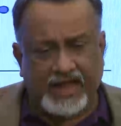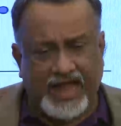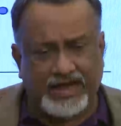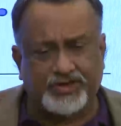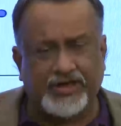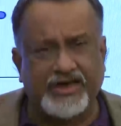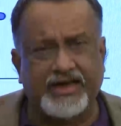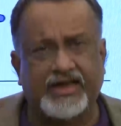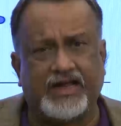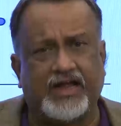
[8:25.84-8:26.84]

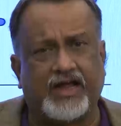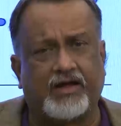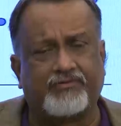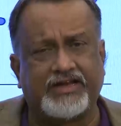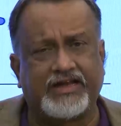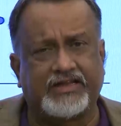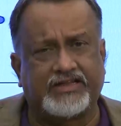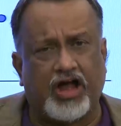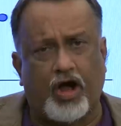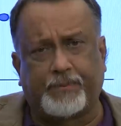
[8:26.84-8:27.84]
actually
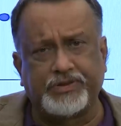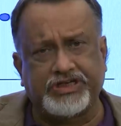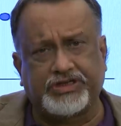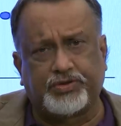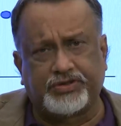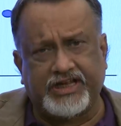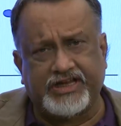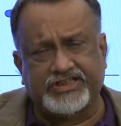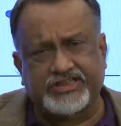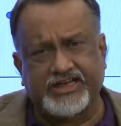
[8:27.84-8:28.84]
the opposite to
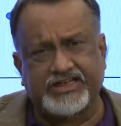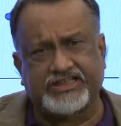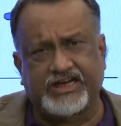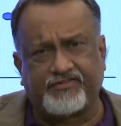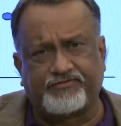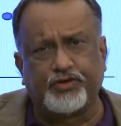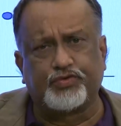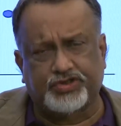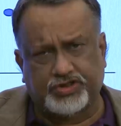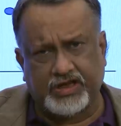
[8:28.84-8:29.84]
this is the
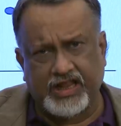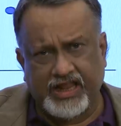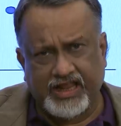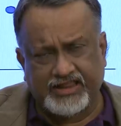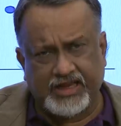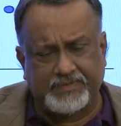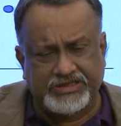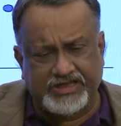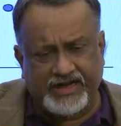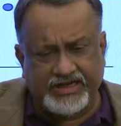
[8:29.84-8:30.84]
diffused, that
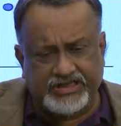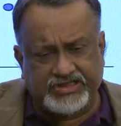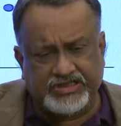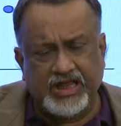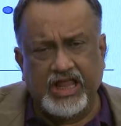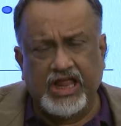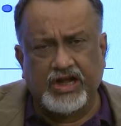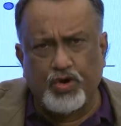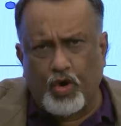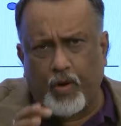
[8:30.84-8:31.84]
means there is
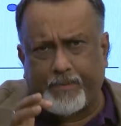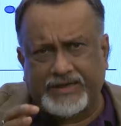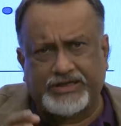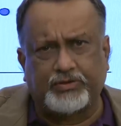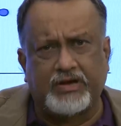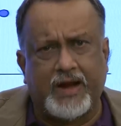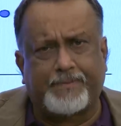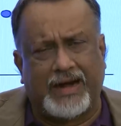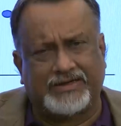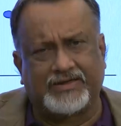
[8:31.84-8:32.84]
no particular
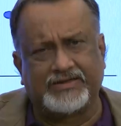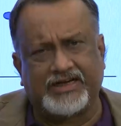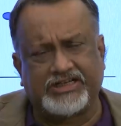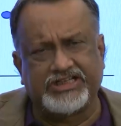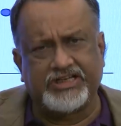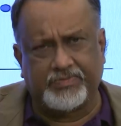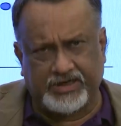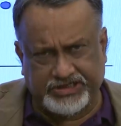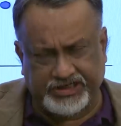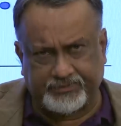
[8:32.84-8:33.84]
pattern that is
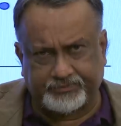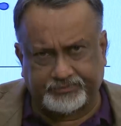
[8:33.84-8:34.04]
emerging.